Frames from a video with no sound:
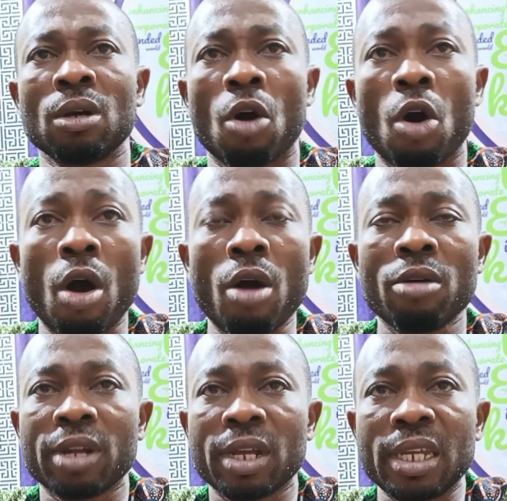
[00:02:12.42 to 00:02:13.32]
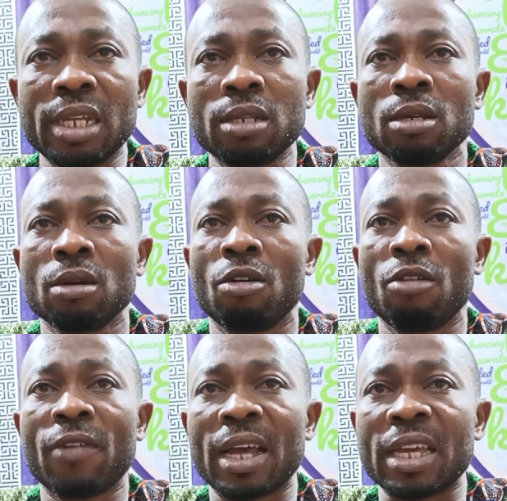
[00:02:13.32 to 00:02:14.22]
or reading
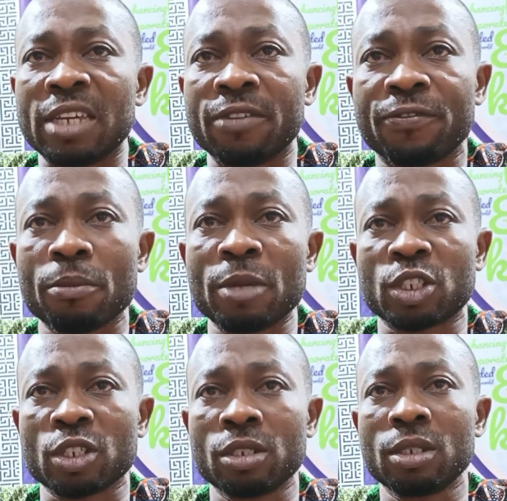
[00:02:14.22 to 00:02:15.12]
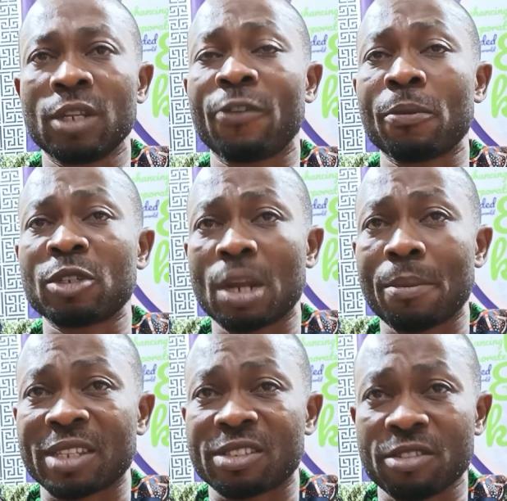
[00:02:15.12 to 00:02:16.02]
over informational
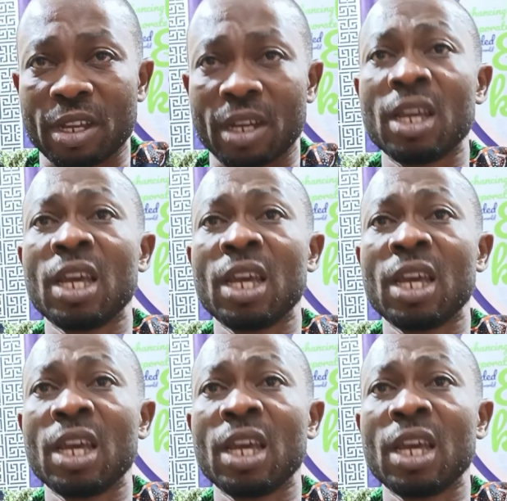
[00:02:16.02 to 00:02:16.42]
material,